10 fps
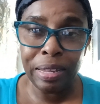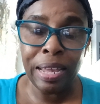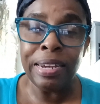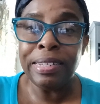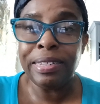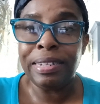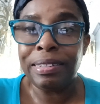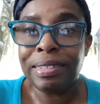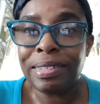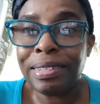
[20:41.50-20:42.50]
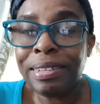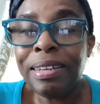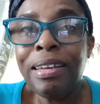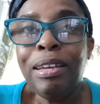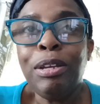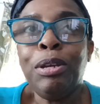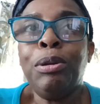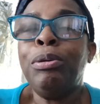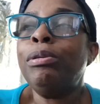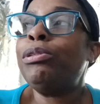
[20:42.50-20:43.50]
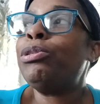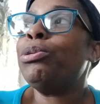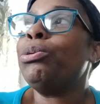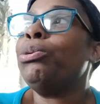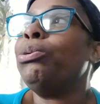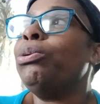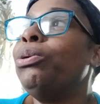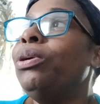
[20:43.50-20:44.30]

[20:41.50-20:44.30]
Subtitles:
in the States, you know. So